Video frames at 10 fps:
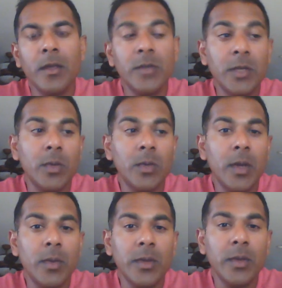So that's why
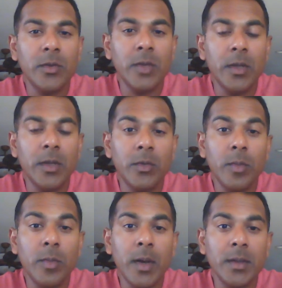I wanted to try the two
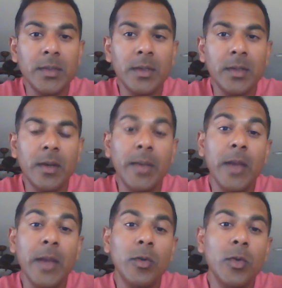bottles.
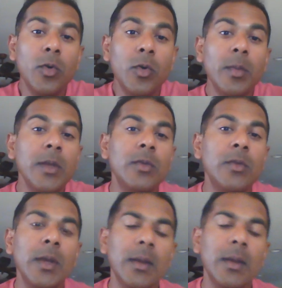I don't normally
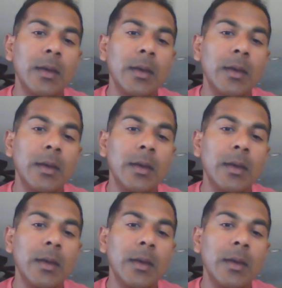drink